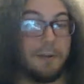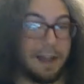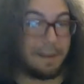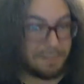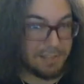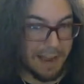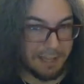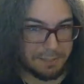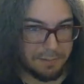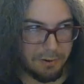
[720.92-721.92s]
games,
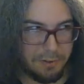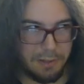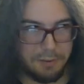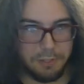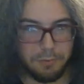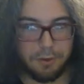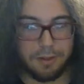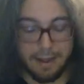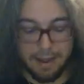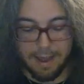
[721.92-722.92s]
as per the usual.
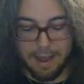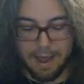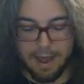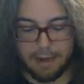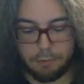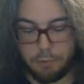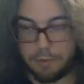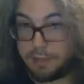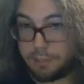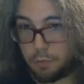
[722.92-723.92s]
And we
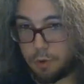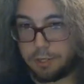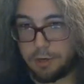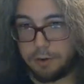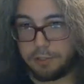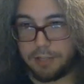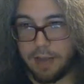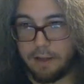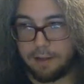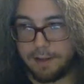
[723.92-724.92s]
went to this one yard sale,